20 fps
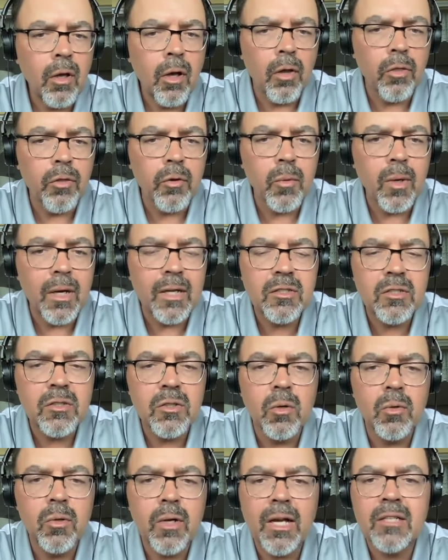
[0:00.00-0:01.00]
otherwise
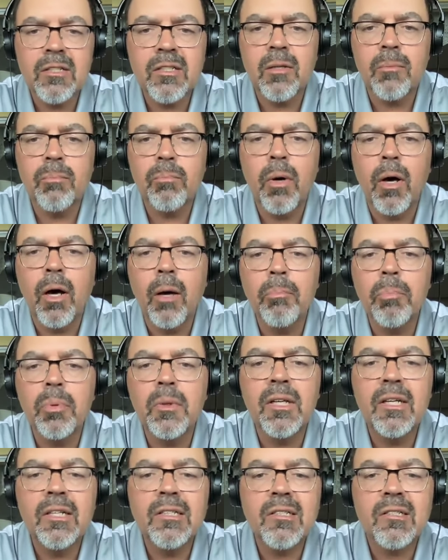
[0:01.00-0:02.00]
known as the PUP
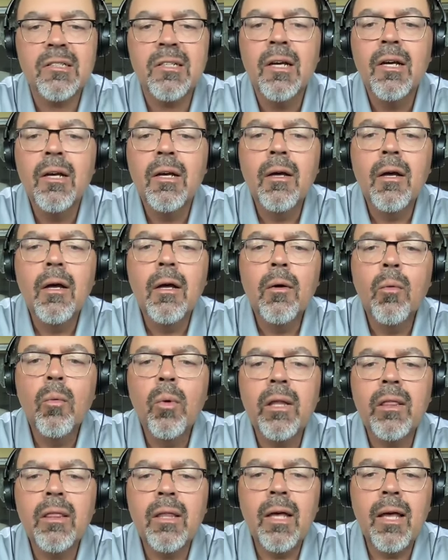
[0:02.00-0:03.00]
list,
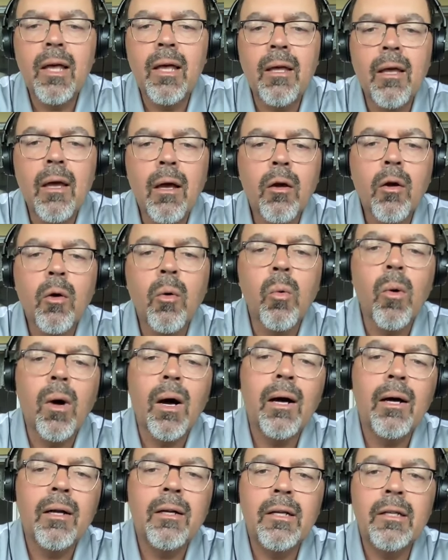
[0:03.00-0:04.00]
with a
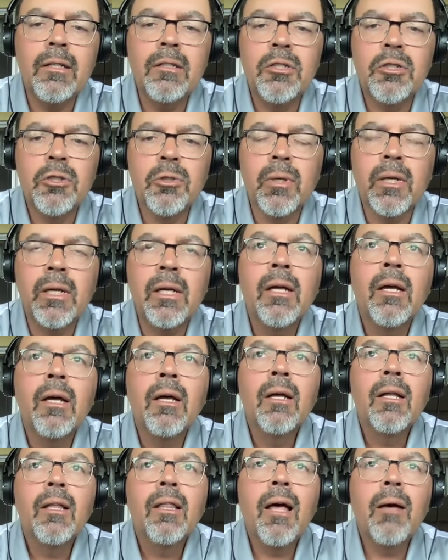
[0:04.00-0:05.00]
quad injury.
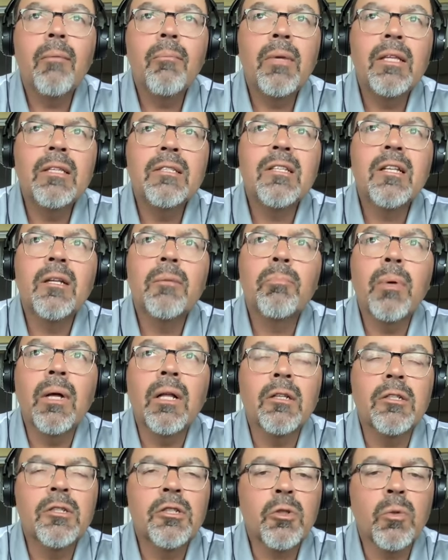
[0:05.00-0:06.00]
That means that
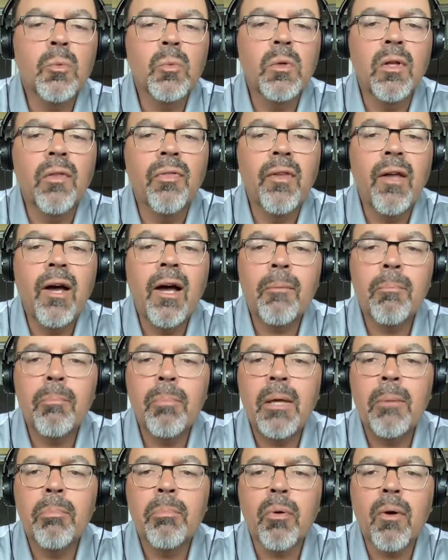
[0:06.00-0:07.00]
Bellinger will not
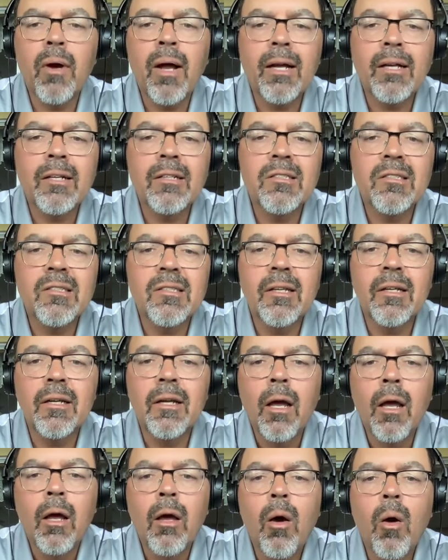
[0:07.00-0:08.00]
be
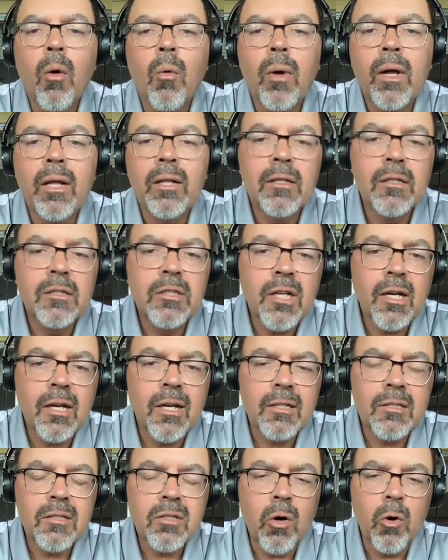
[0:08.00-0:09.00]
practicing when the
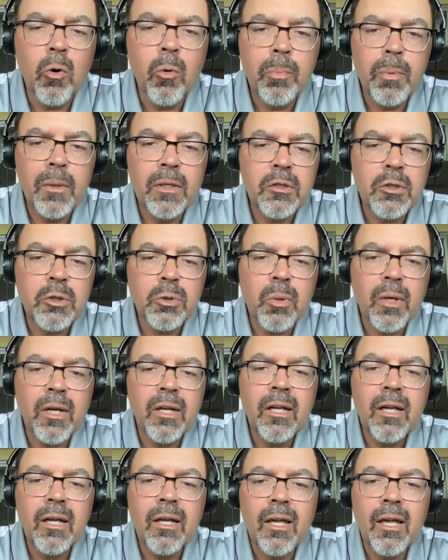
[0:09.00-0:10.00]
Giants open
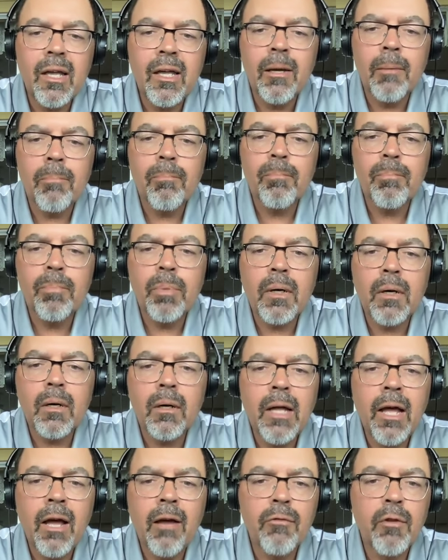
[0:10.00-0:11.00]
training camp,
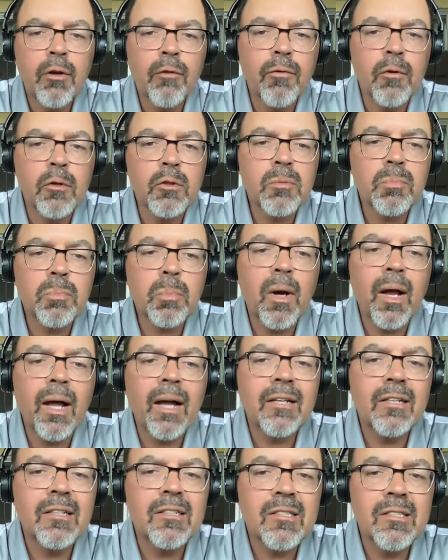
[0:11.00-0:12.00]
have their first
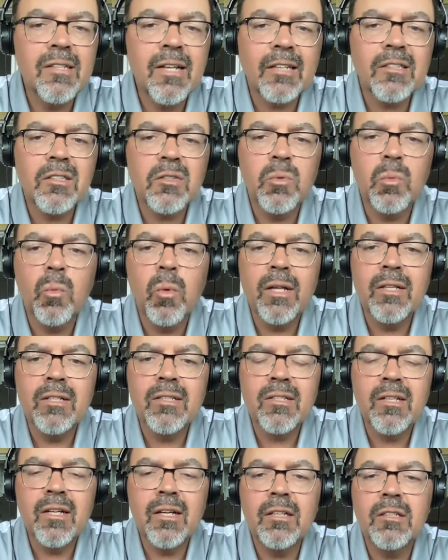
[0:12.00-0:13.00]
practice next
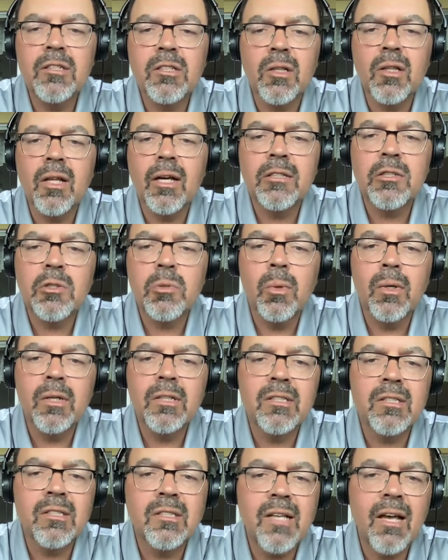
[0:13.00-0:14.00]
Wednesday, July
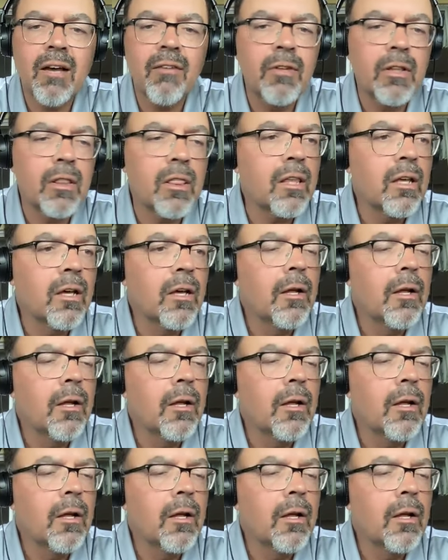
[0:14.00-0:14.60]
27th.